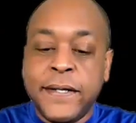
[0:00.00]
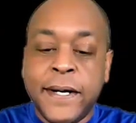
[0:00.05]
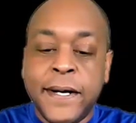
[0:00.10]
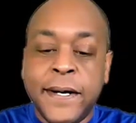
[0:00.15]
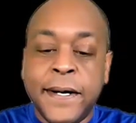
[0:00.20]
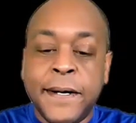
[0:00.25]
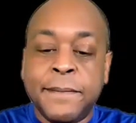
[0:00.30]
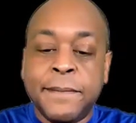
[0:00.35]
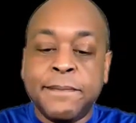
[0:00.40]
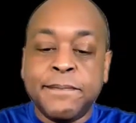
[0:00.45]

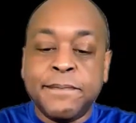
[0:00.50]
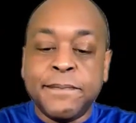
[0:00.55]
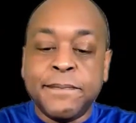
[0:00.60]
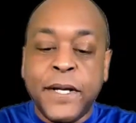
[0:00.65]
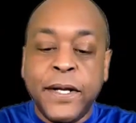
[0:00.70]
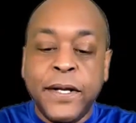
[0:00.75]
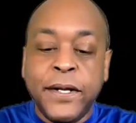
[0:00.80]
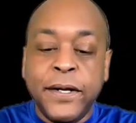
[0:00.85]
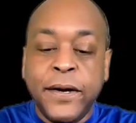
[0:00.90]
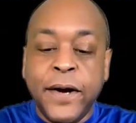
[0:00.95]

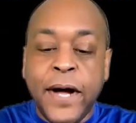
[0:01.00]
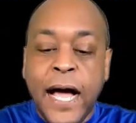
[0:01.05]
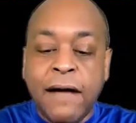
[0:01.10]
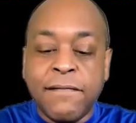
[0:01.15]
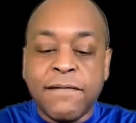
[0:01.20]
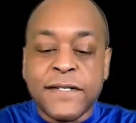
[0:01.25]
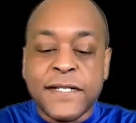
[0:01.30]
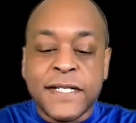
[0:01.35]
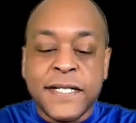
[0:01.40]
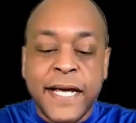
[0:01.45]

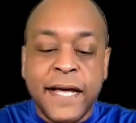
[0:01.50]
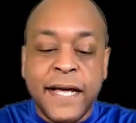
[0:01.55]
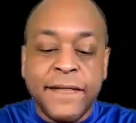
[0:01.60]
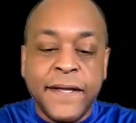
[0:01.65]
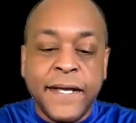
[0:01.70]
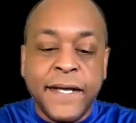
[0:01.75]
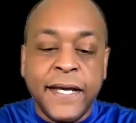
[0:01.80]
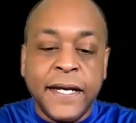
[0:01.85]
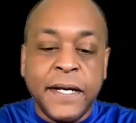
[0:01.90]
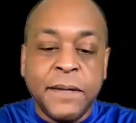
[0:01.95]
Obviously, I
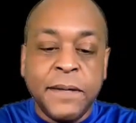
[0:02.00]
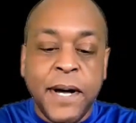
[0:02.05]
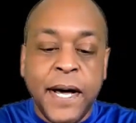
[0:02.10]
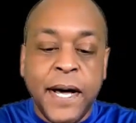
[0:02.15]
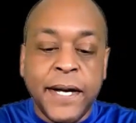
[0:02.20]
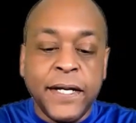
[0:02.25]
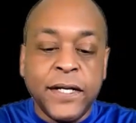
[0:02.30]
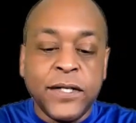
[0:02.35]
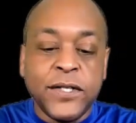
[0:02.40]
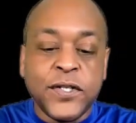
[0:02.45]
think
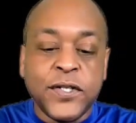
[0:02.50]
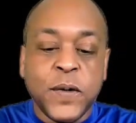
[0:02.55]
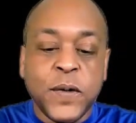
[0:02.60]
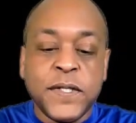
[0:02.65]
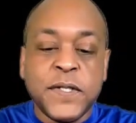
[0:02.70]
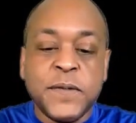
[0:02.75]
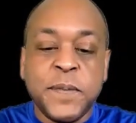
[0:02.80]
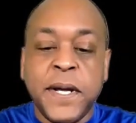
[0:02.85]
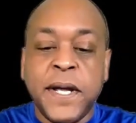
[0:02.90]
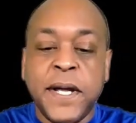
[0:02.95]
anybody
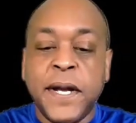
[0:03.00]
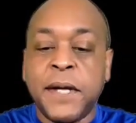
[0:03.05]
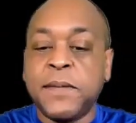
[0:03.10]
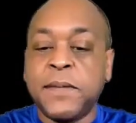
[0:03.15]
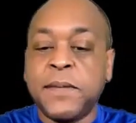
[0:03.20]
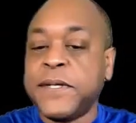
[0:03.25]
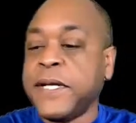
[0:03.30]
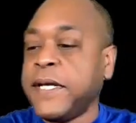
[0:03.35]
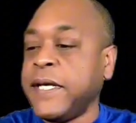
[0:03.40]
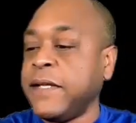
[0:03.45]
enjoys being
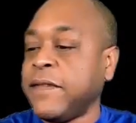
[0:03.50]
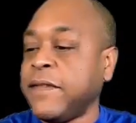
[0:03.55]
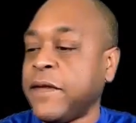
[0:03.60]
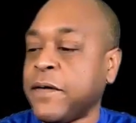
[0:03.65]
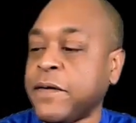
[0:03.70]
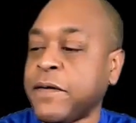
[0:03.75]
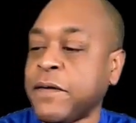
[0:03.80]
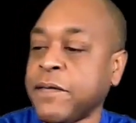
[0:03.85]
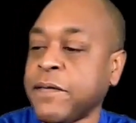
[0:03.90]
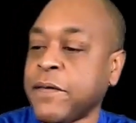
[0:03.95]
able to get
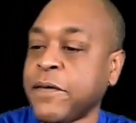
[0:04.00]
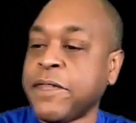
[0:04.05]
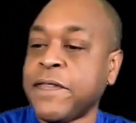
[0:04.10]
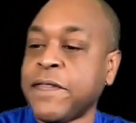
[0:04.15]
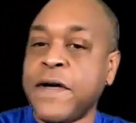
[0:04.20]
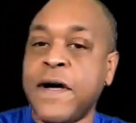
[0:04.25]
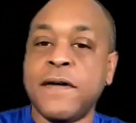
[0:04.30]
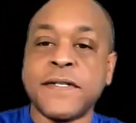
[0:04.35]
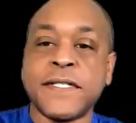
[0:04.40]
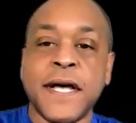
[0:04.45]
their
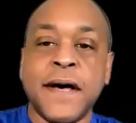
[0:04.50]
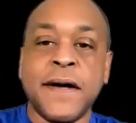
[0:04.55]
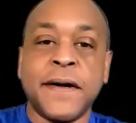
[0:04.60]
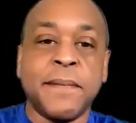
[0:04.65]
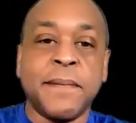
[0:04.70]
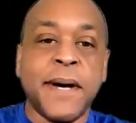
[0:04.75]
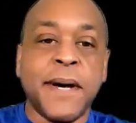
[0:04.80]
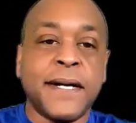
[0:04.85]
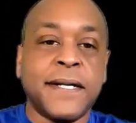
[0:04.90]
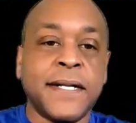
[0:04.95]
thoughts out
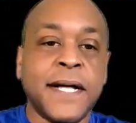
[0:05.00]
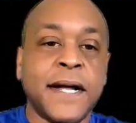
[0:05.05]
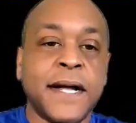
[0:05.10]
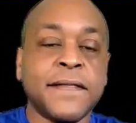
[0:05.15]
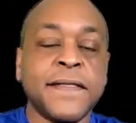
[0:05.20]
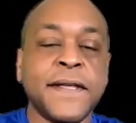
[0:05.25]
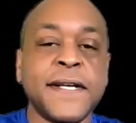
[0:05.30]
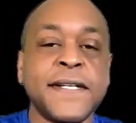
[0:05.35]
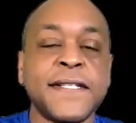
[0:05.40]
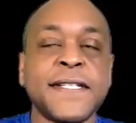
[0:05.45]
about a lot
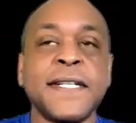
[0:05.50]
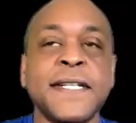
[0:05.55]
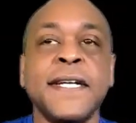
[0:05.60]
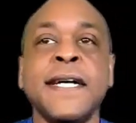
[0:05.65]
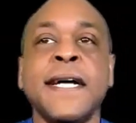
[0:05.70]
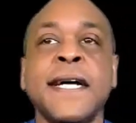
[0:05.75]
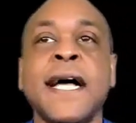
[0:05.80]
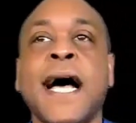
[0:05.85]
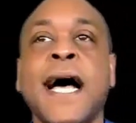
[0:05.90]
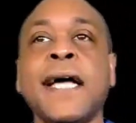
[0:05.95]
of things. And
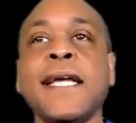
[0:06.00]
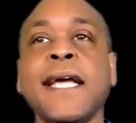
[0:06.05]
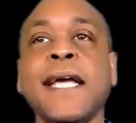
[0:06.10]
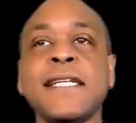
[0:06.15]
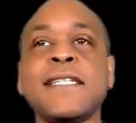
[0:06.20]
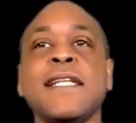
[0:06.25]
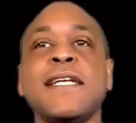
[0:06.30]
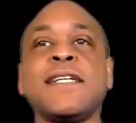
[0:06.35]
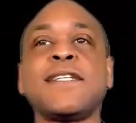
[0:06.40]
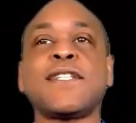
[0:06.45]
I
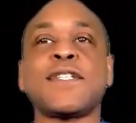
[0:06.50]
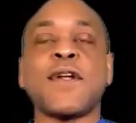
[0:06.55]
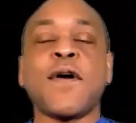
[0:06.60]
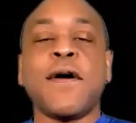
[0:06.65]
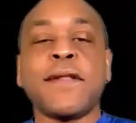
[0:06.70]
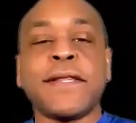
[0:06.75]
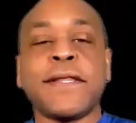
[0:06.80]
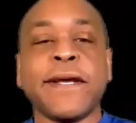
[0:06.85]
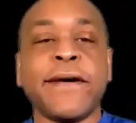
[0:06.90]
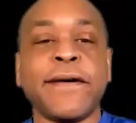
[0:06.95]
guess let's
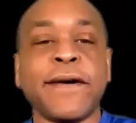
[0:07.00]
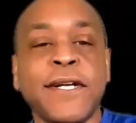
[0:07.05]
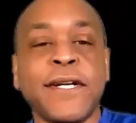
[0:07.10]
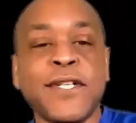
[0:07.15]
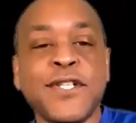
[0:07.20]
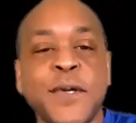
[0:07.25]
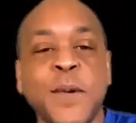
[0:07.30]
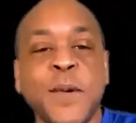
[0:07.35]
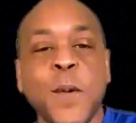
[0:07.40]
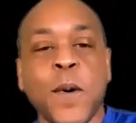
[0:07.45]
start there
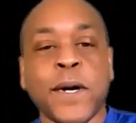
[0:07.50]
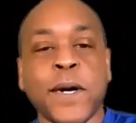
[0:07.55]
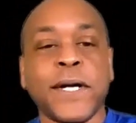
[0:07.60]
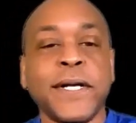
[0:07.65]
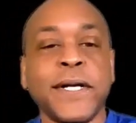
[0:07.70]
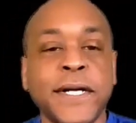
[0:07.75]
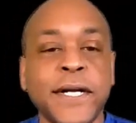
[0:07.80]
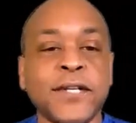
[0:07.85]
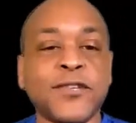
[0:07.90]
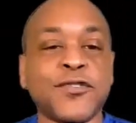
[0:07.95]
because you work in
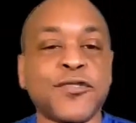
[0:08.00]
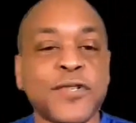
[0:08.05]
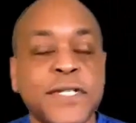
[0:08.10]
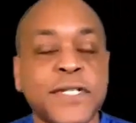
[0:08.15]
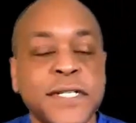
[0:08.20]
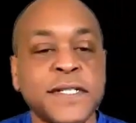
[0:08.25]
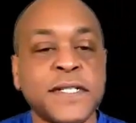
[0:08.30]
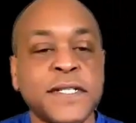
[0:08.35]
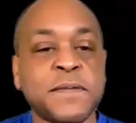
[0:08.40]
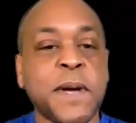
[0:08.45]
an
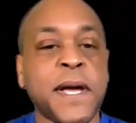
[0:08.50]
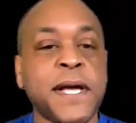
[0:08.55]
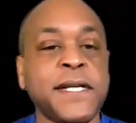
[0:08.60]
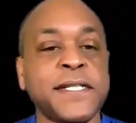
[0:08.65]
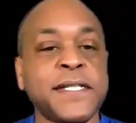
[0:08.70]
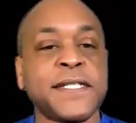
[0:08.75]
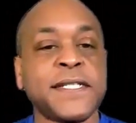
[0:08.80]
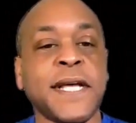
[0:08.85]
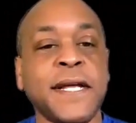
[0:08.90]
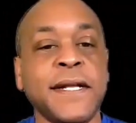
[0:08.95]
interesting
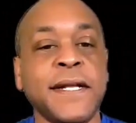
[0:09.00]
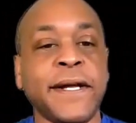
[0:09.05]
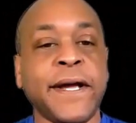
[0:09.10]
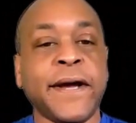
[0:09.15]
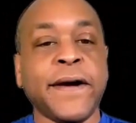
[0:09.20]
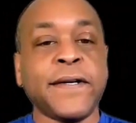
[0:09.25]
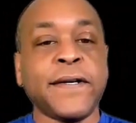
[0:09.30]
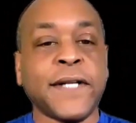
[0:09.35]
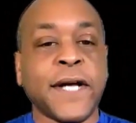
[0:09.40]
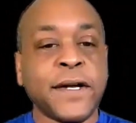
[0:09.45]
space at
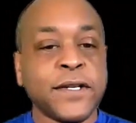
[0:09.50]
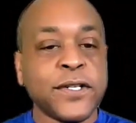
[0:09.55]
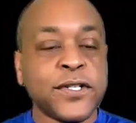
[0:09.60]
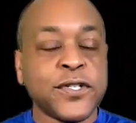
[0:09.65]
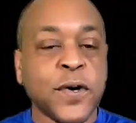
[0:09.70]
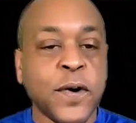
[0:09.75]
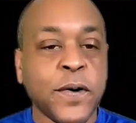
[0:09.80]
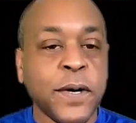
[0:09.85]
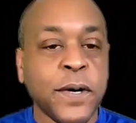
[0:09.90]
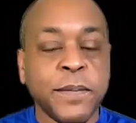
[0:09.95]
Carolina
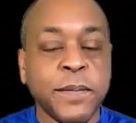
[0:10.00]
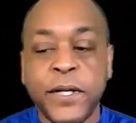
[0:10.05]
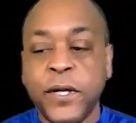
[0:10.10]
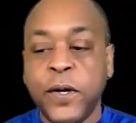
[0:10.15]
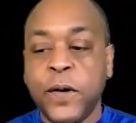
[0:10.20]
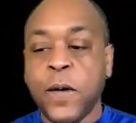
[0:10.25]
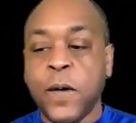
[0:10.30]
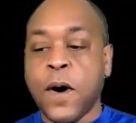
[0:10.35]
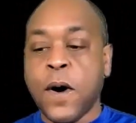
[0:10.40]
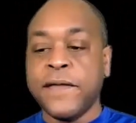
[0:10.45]
Journal. I mean,
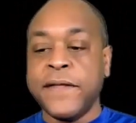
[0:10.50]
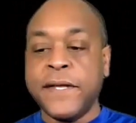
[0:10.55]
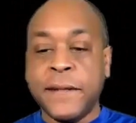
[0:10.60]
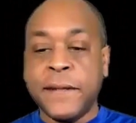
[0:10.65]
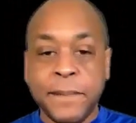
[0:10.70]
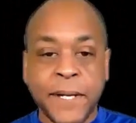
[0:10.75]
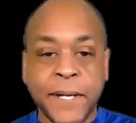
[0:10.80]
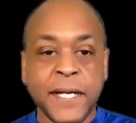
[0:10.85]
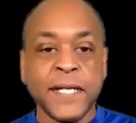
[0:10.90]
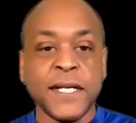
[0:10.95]
you are the
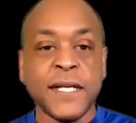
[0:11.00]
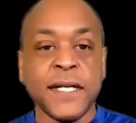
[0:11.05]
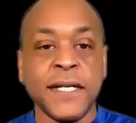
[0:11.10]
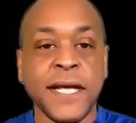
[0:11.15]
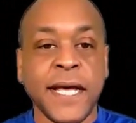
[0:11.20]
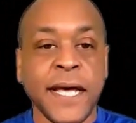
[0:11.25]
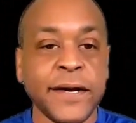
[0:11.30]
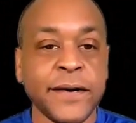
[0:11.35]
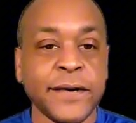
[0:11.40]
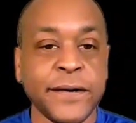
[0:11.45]
opinion
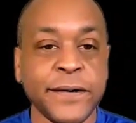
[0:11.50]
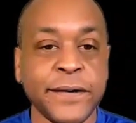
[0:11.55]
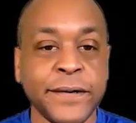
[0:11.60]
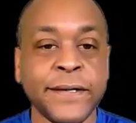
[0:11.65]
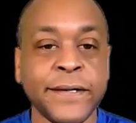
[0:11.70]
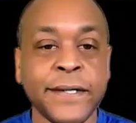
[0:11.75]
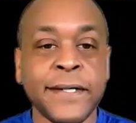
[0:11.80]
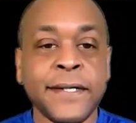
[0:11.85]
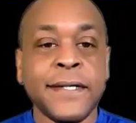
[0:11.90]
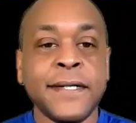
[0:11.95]

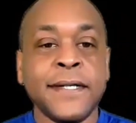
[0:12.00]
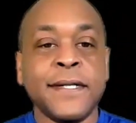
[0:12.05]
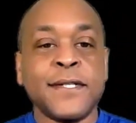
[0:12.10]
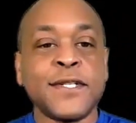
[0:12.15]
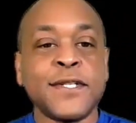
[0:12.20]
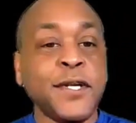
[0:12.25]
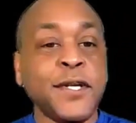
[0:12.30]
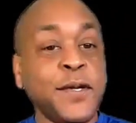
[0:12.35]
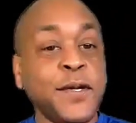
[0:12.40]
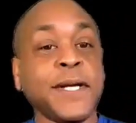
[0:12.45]
editor,
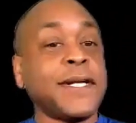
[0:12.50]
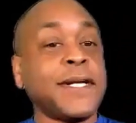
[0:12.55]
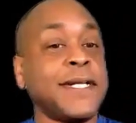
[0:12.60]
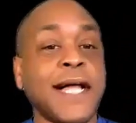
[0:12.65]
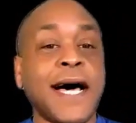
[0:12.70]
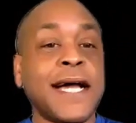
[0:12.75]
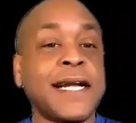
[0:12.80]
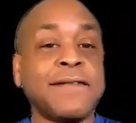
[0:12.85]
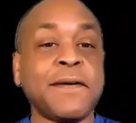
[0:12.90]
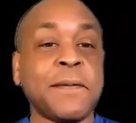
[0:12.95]
so you get a
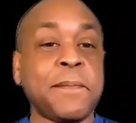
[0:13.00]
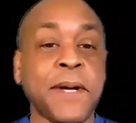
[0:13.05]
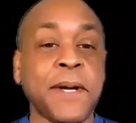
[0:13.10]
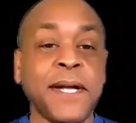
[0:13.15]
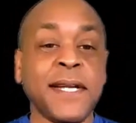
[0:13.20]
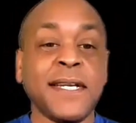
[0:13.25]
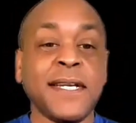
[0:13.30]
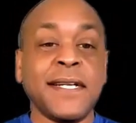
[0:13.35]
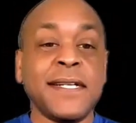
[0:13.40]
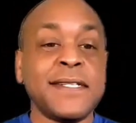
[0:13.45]
lot of
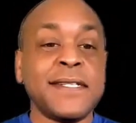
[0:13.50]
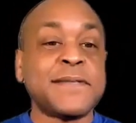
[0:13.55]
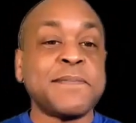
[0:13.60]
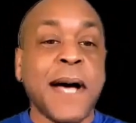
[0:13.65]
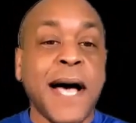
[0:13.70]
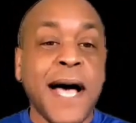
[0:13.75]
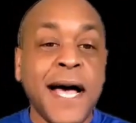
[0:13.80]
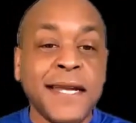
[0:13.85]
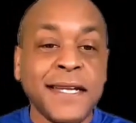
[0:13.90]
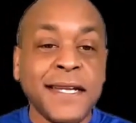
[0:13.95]
opinions,
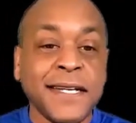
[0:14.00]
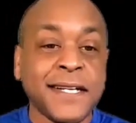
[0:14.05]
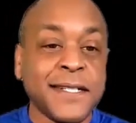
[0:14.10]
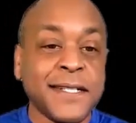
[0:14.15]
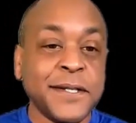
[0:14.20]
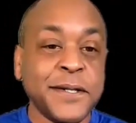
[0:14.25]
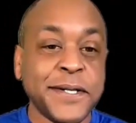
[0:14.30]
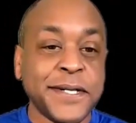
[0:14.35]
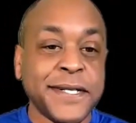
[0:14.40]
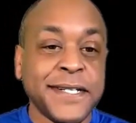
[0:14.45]
mine
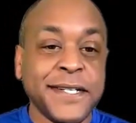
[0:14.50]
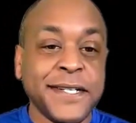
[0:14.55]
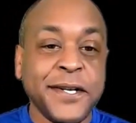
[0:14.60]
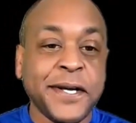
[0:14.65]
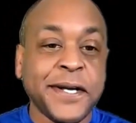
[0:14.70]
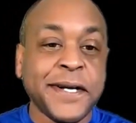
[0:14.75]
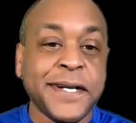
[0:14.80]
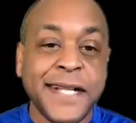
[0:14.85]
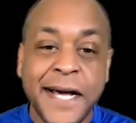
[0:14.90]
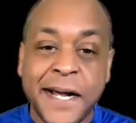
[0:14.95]
included. You
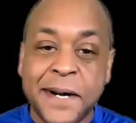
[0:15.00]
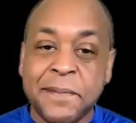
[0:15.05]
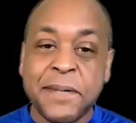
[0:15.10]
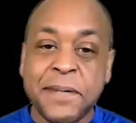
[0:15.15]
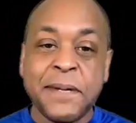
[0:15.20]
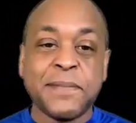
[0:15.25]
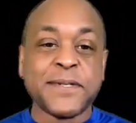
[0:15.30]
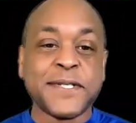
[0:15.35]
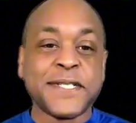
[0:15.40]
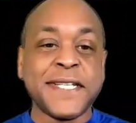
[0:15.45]
get a lot of
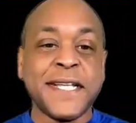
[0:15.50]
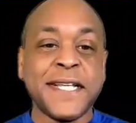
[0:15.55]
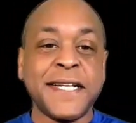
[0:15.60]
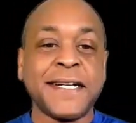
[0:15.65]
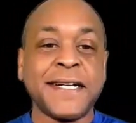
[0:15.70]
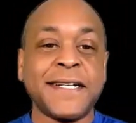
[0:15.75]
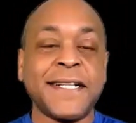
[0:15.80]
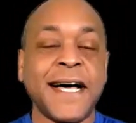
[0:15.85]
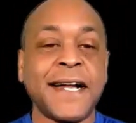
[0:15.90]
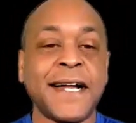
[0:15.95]
people sending
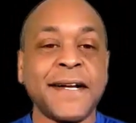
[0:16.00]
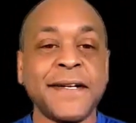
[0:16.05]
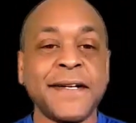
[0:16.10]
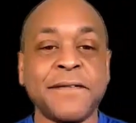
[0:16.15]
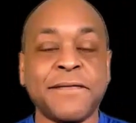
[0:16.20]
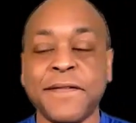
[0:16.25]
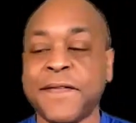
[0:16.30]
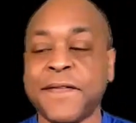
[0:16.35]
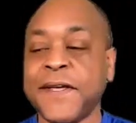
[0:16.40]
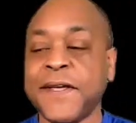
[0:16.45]
a lot of
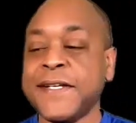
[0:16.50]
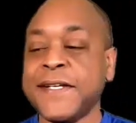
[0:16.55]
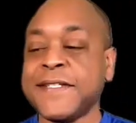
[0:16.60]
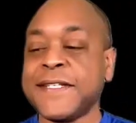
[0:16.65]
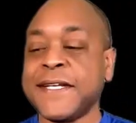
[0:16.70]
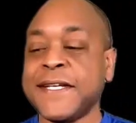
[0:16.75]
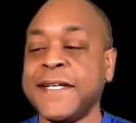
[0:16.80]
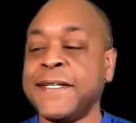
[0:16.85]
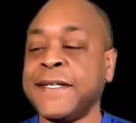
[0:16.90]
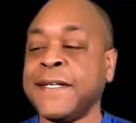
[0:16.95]
different things
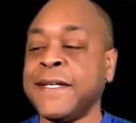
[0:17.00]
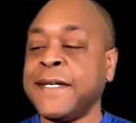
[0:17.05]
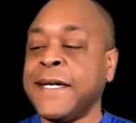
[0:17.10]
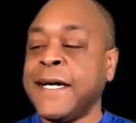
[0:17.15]
in.